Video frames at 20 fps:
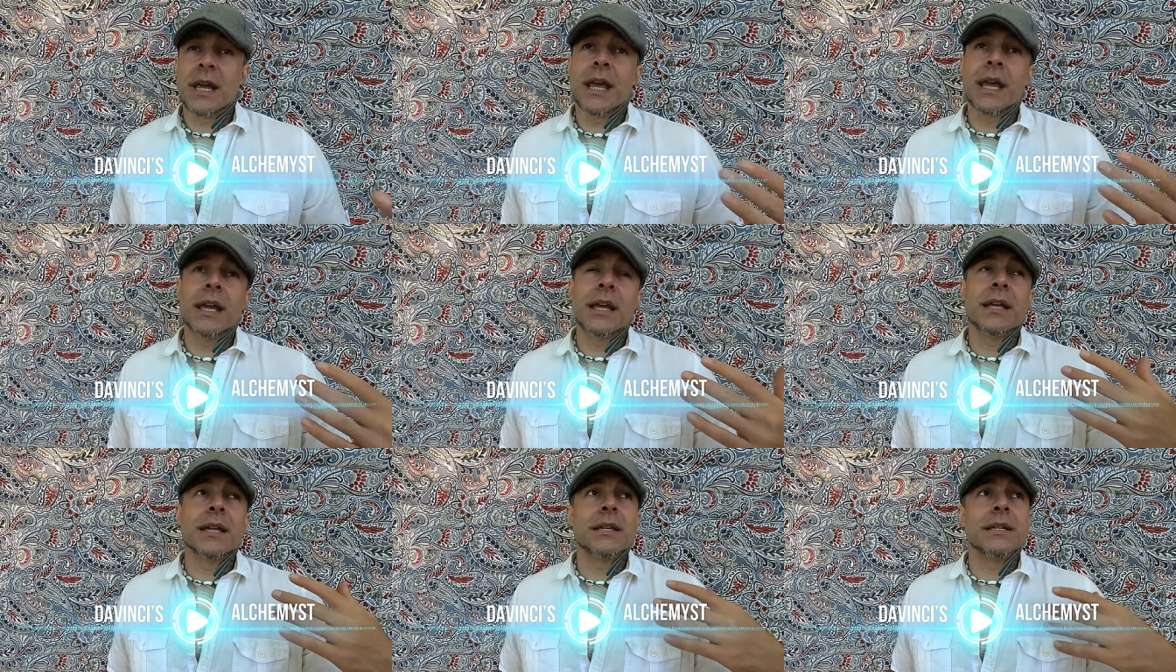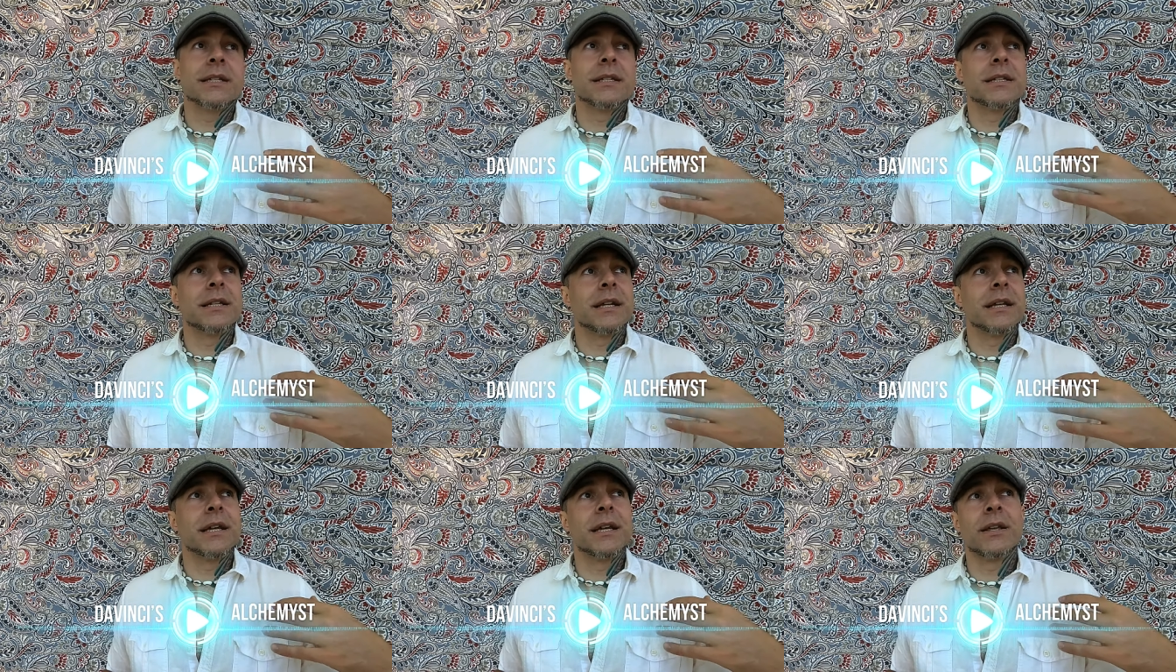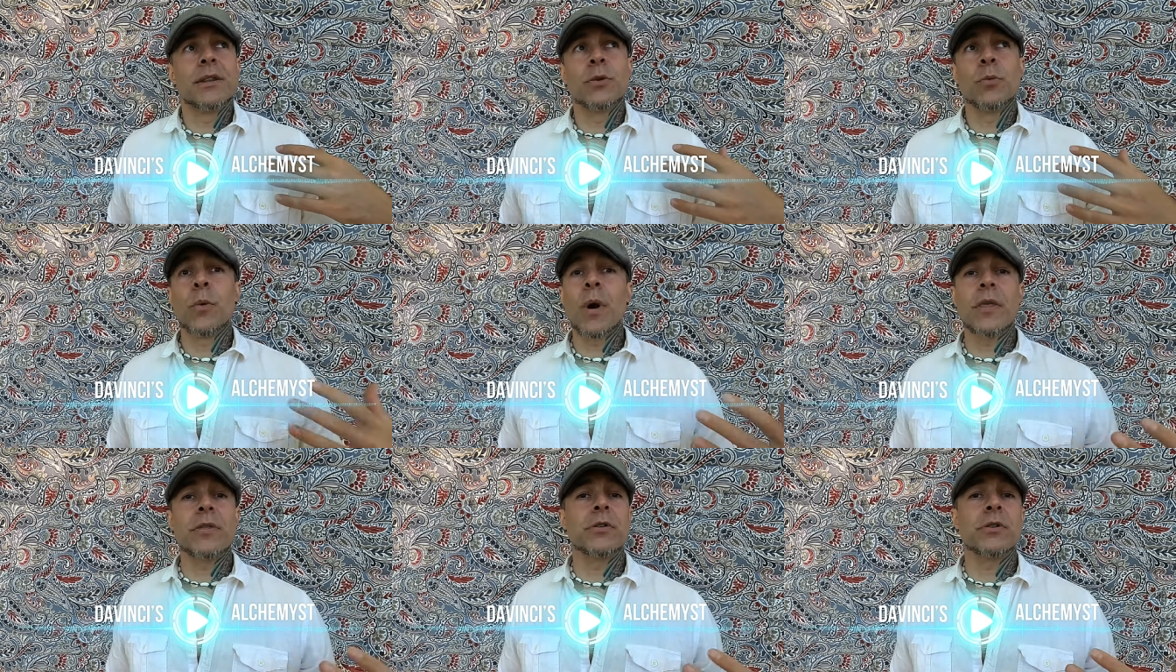and
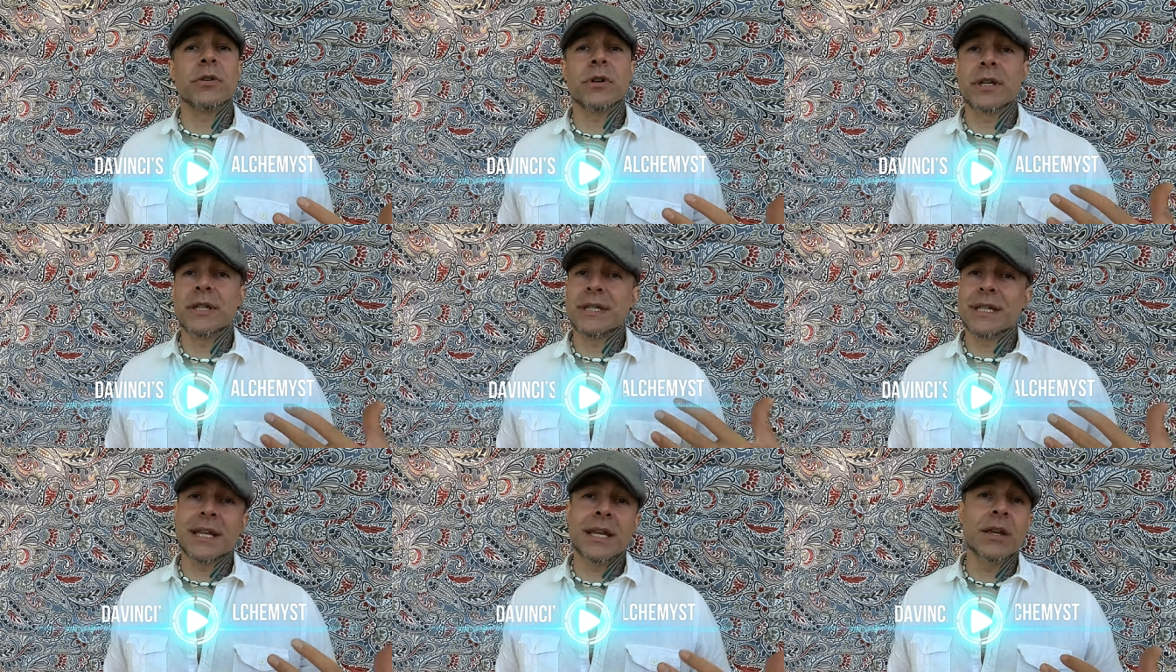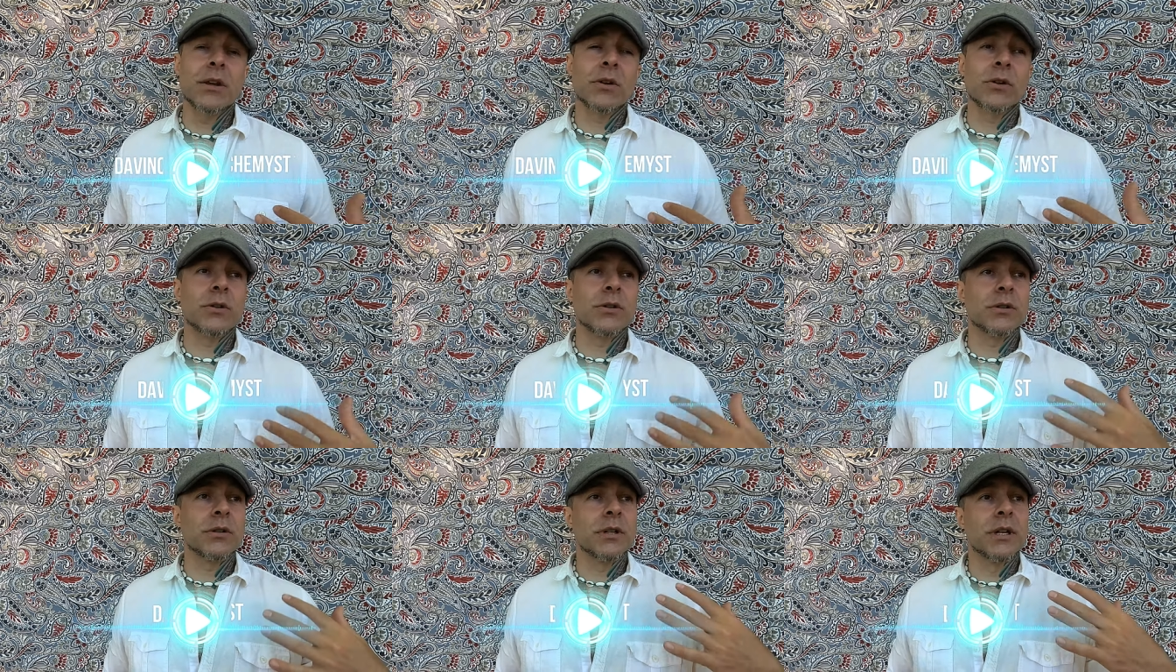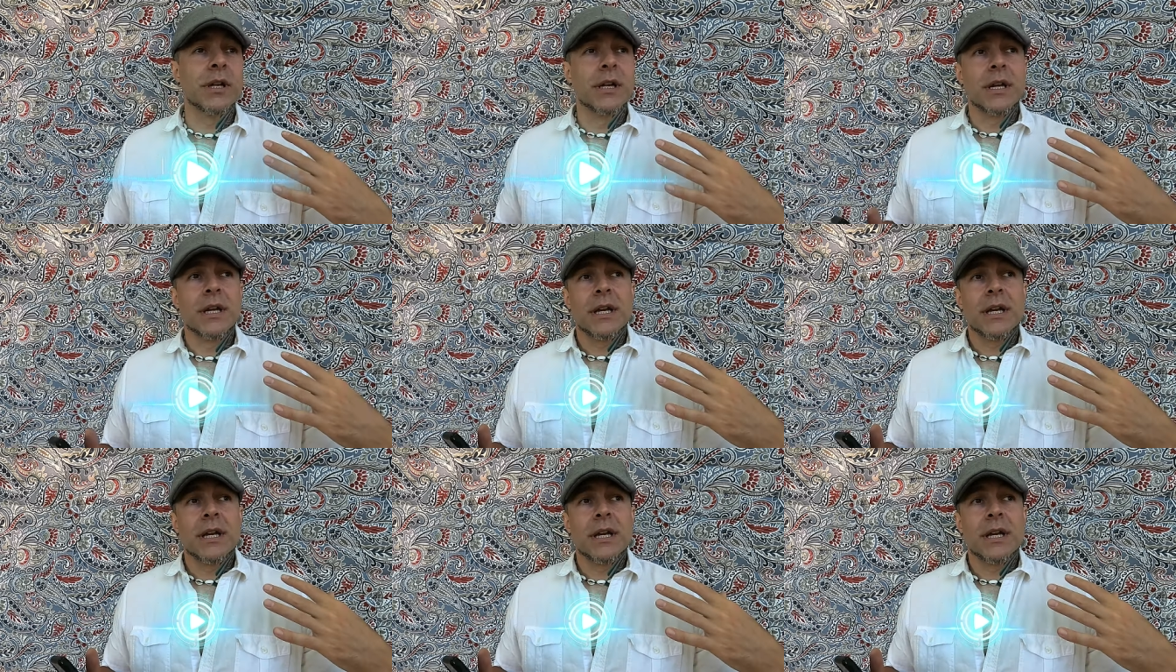the weather is here.